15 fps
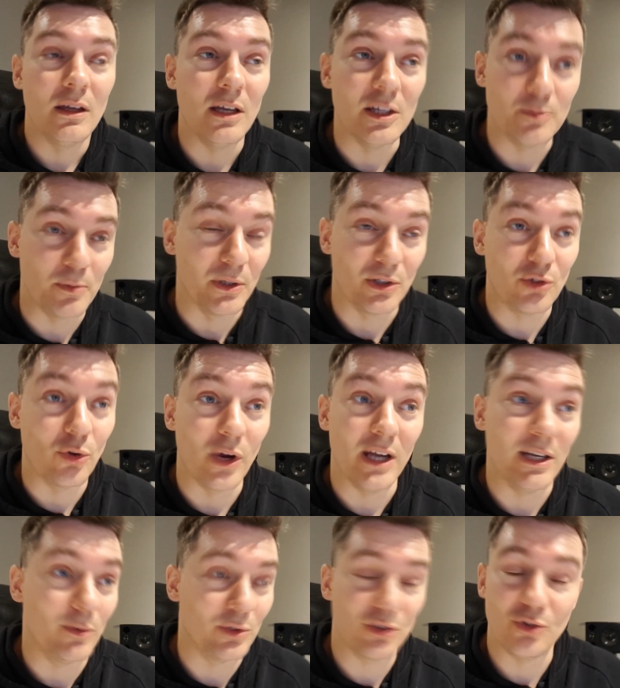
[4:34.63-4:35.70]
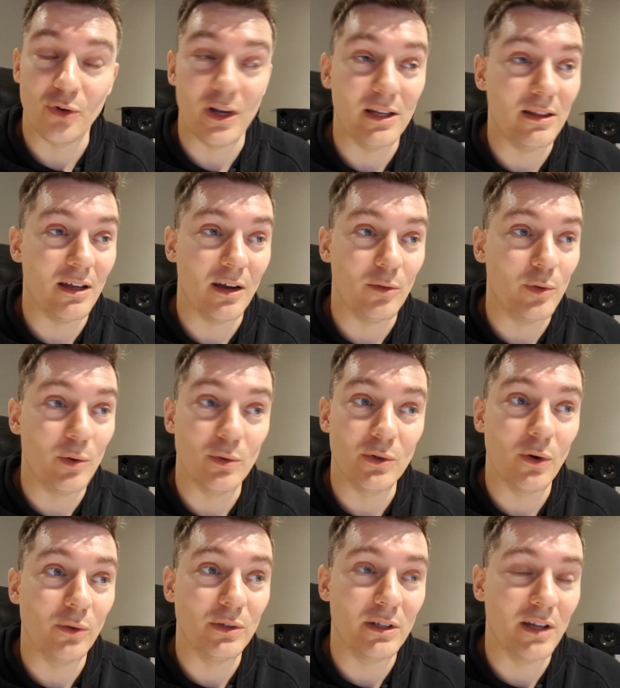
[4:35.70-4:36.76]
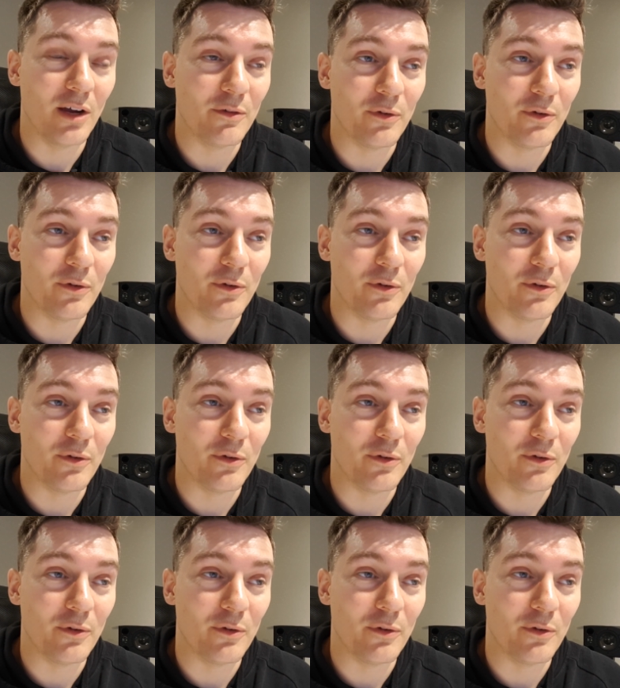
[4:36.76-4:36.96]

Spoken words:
It's been great. It was great there. We were only there